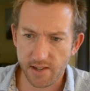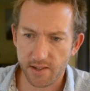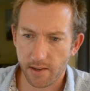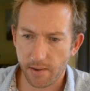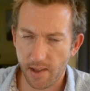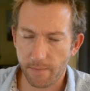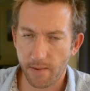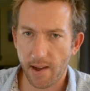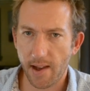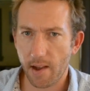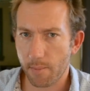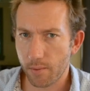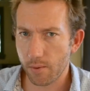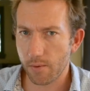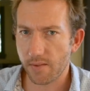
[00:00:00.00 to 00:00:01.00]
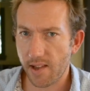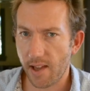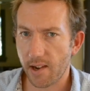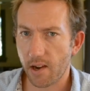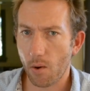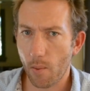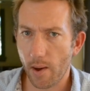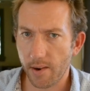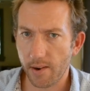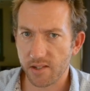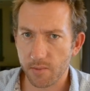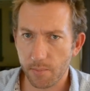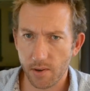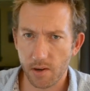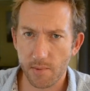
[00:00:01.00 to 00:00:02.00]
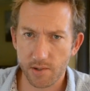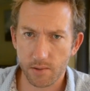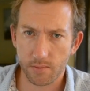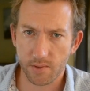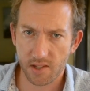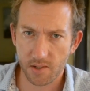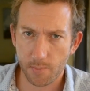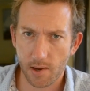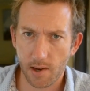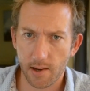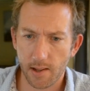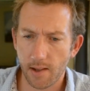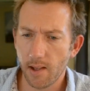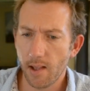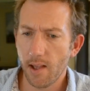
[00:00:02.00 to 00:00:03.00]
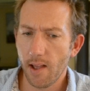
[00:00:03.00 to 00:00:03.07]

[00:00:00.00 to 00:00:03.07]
He's a FAA approved Category 1 experimental test pilot.